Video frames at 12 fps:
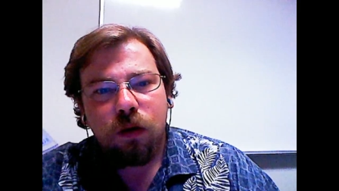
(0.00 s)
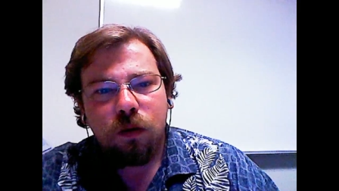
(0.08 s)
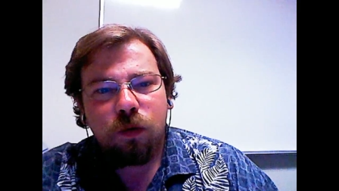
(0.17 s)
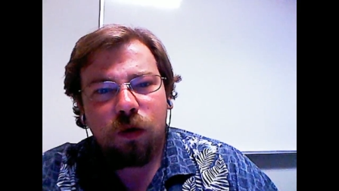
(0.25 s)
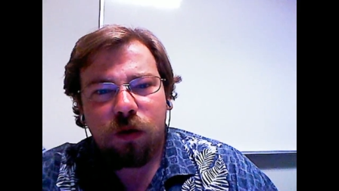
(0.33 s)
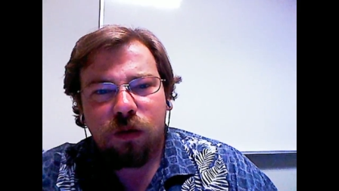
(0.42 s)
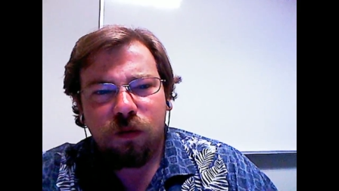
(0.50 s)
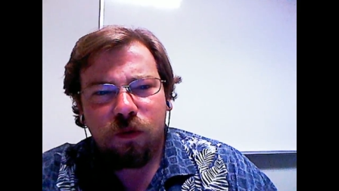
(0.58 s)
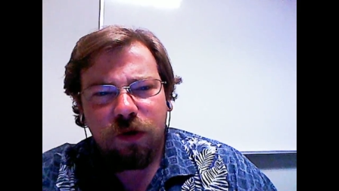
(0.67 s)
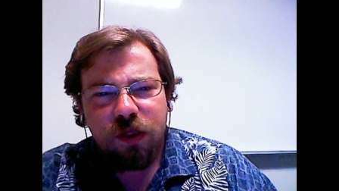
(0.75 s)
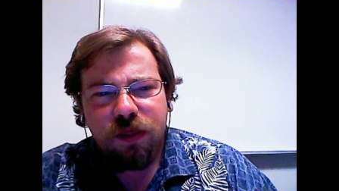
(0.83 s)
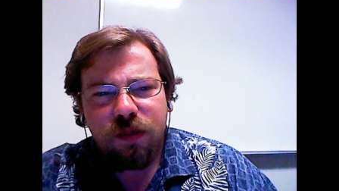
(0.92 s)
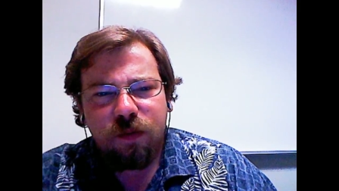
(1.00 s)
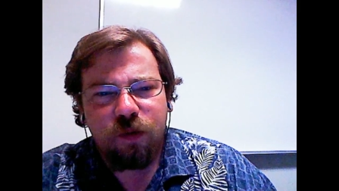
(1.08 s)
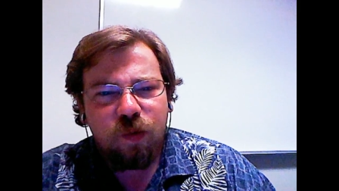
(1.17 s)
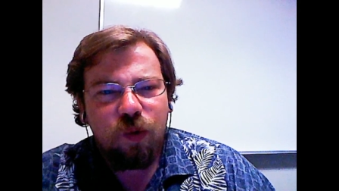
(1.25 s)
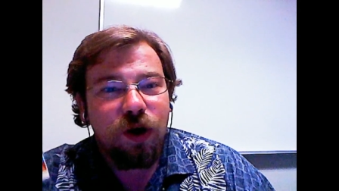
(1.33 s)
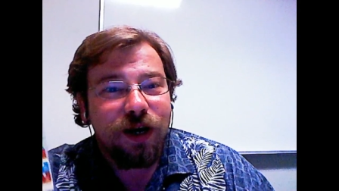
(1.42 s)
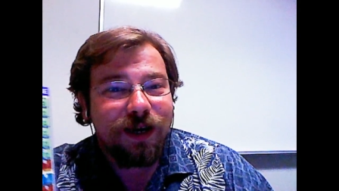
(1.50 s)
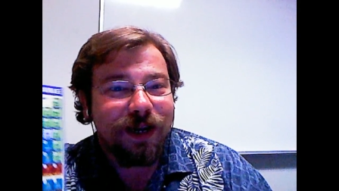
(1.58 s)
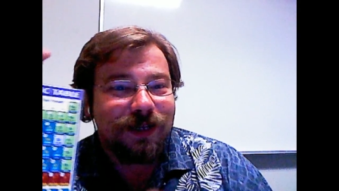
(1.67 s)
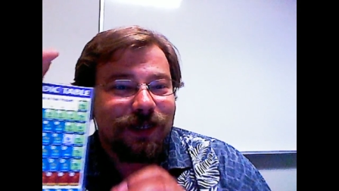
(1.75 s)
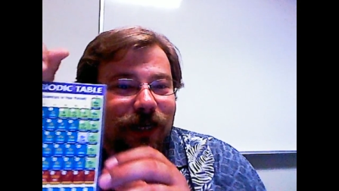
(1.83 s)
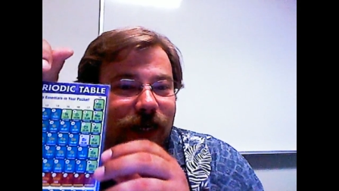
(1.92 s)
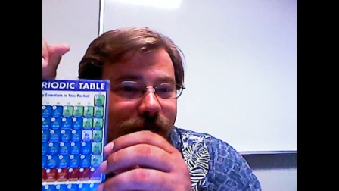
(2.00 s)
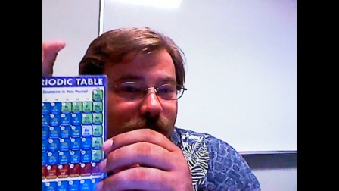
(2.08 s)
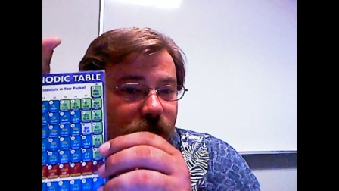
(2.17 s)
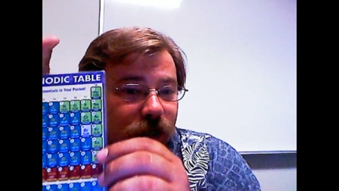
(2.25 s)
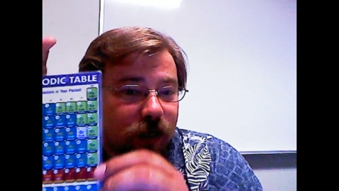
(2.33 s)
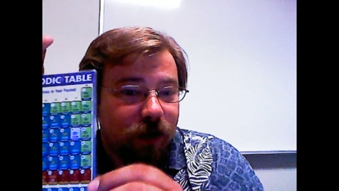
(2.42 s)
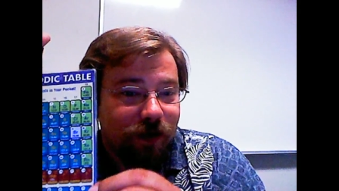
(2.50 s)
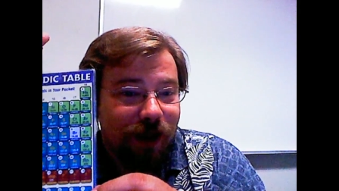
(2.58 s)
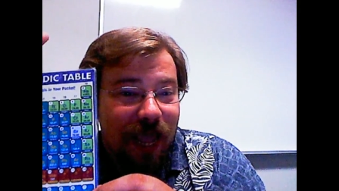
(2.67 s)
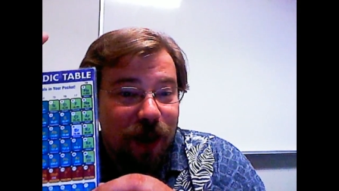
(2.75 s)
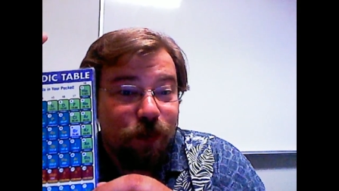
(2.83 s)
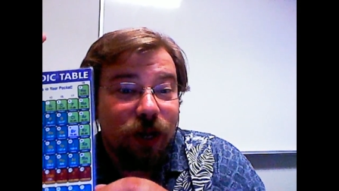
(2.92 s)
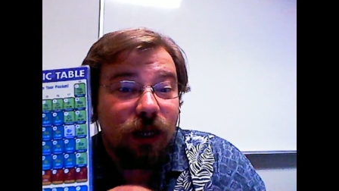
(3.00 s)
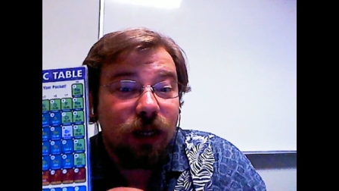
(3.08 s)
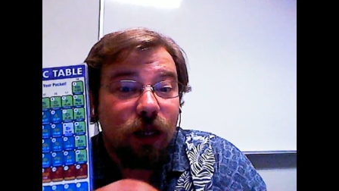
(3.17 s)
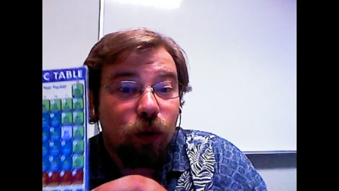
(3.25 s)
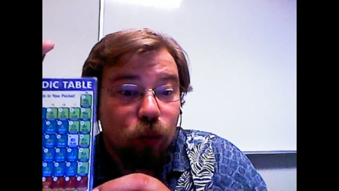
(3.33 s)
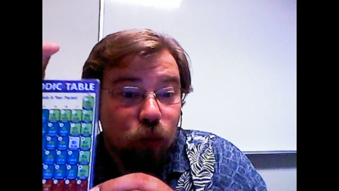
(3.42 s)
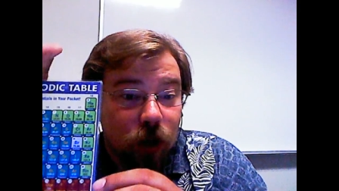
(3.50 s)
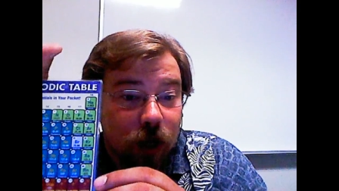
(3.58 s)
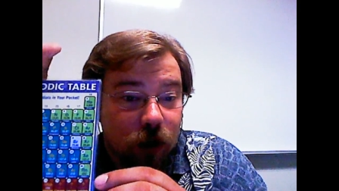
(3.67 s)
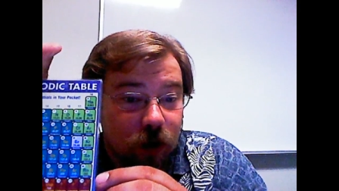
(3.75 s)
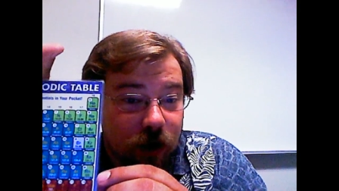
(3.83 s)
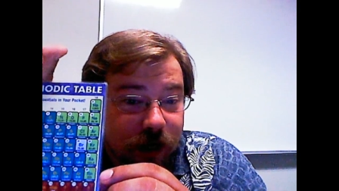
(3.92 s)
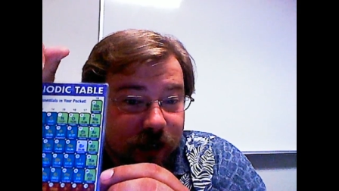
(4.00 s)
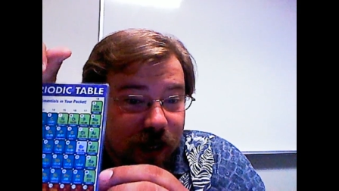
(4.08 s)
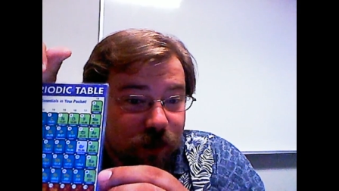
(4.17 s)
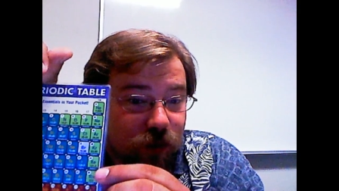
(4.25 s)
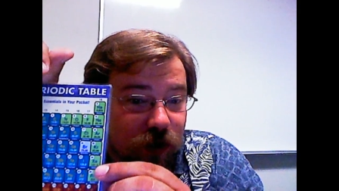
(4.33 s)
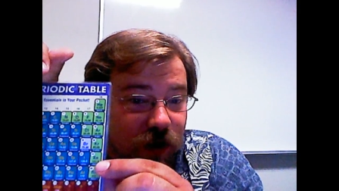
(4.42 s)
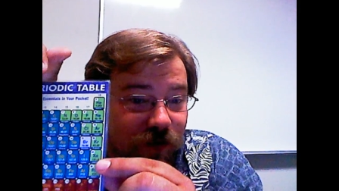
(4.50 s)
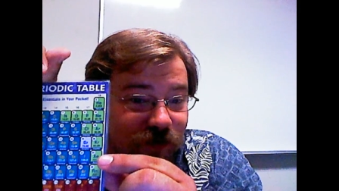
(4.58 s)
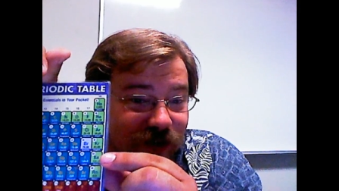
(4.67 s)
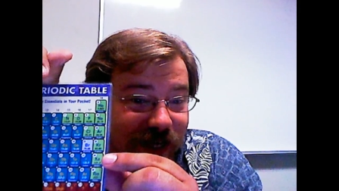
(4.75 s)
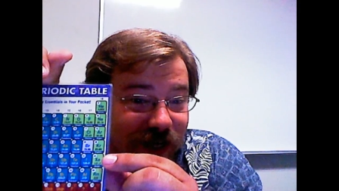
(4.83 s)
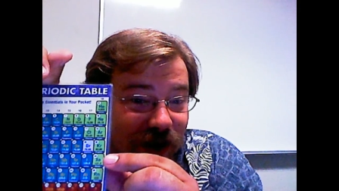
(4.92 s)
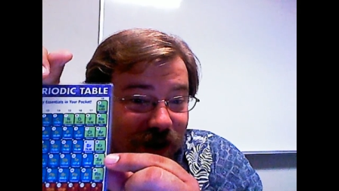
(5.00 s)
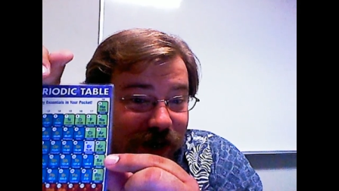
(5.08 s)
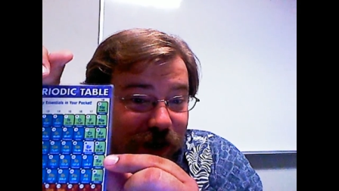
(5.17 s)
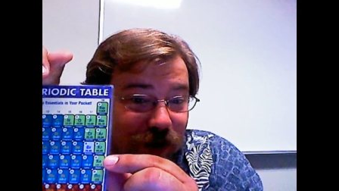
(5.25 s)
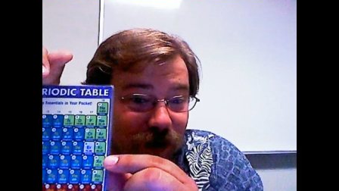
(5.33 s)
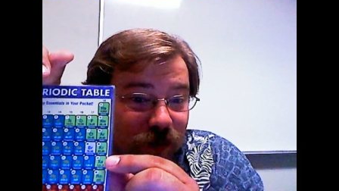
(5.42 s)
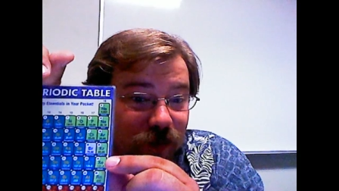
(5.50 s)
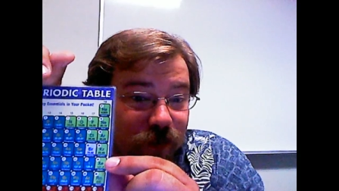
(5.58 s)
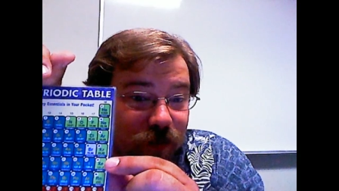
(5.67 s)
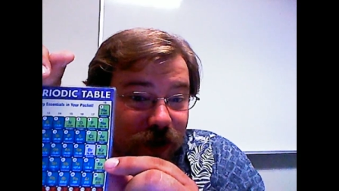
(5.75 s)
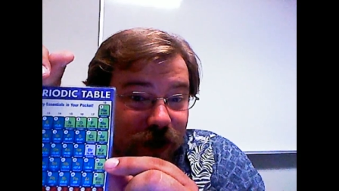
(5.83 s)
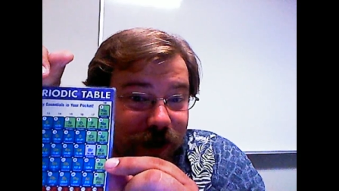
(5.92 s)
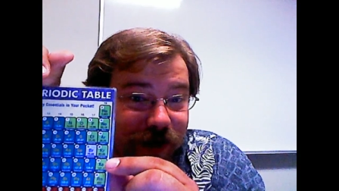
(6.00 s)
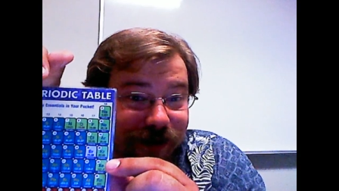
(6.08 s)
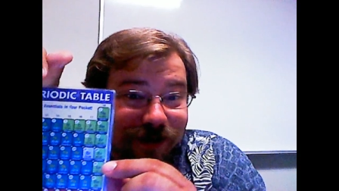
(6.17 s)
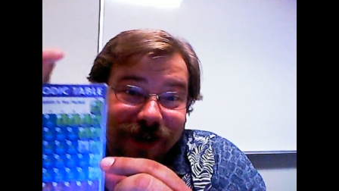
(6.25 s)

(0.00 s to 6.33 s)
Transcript: Well, with one exceedingly epically rare exception of xenon here, but